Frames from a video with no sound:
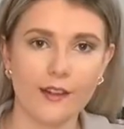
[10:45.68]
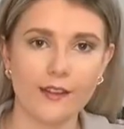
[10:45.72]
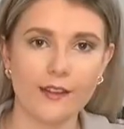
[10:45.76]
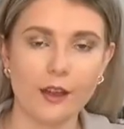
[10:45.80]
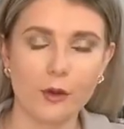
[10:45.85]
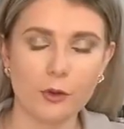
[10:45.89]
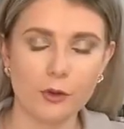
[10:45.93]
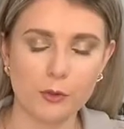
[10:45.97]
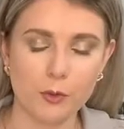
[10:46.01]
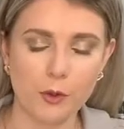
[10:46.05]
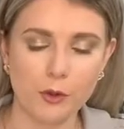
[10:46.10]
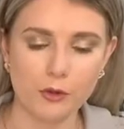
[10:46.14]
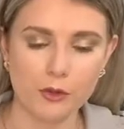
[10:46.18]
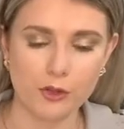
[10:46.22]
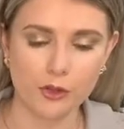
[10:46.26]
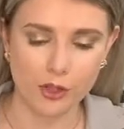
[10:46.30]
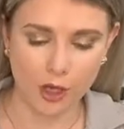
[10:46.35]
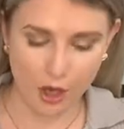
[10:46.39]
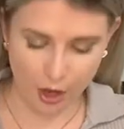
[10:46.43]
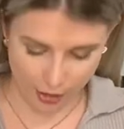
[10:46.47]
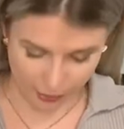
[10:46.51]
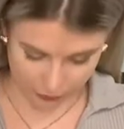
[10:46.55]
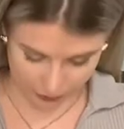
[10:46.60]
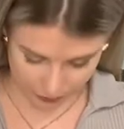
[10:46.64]
I was supposed to
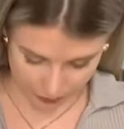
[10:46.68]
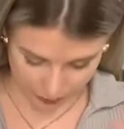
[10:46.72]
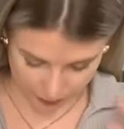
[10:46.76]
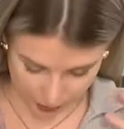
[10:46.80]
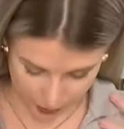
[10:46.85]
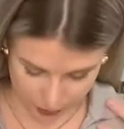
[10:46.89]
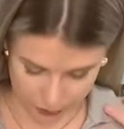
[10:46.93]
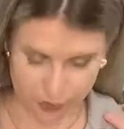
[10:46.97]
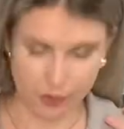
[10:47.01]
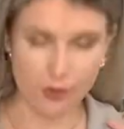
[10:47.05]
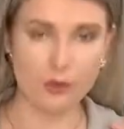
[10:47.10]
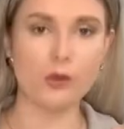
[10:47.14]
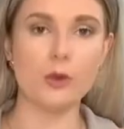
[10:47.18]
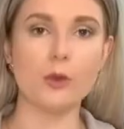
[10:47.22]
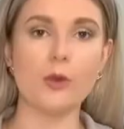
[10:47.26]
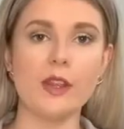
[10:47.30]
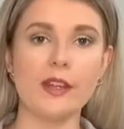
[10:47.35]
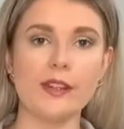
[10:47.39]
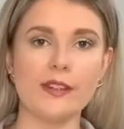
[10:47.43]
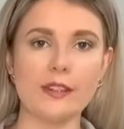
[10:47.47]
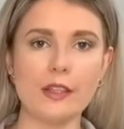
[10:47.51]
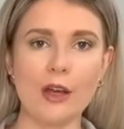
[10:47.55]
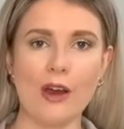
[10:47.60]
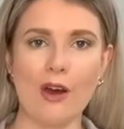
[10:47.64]
start off by showing you this
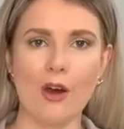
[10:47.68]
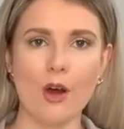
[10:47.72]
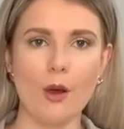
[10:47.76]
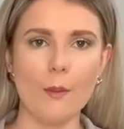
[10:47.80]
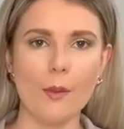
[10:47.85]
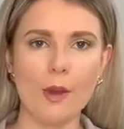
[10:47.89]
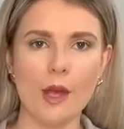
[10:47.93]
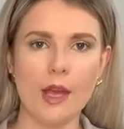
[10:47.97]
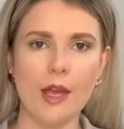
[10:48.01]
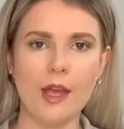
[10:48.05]
top.